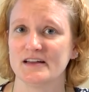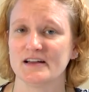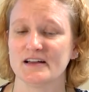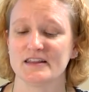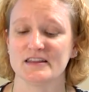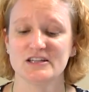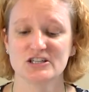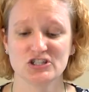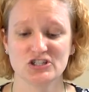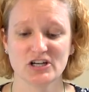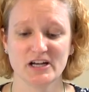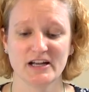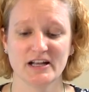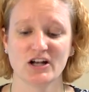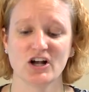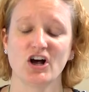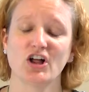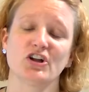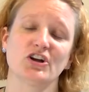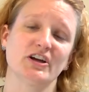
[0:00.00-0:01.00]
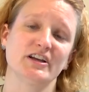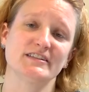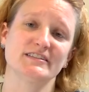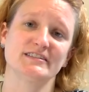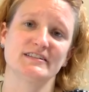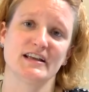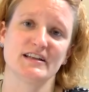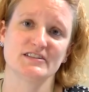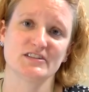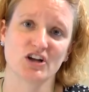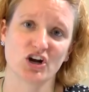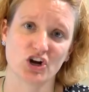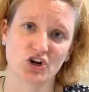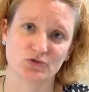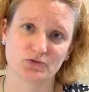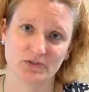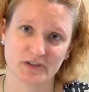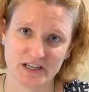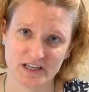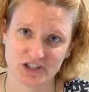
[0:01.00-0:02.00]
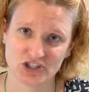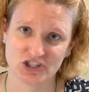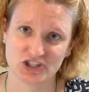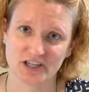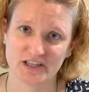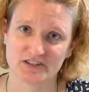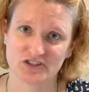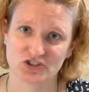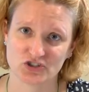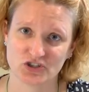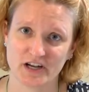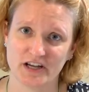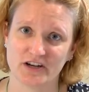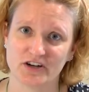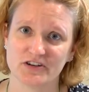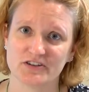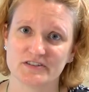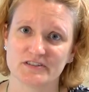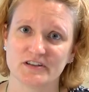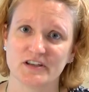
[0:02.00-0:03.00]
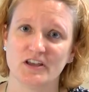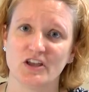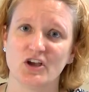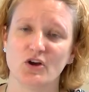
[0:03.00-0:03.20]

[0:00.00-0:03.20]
Now, this training collar extends our reach as trainers.